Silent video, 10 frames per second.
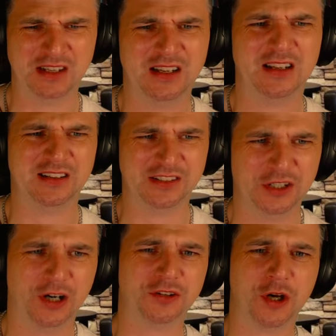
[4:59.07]
You
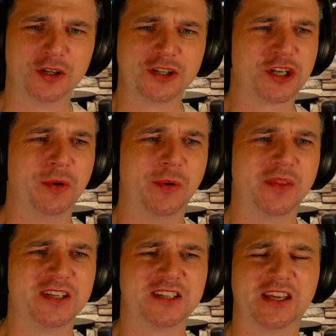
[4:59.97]
know, dude's just coming
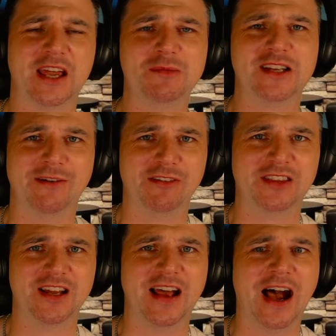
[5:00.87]
with his schemes and
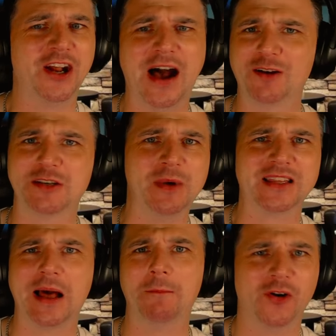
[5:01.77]
everything. I know how to make
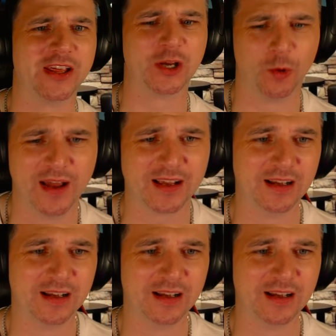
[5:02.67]
that money quick.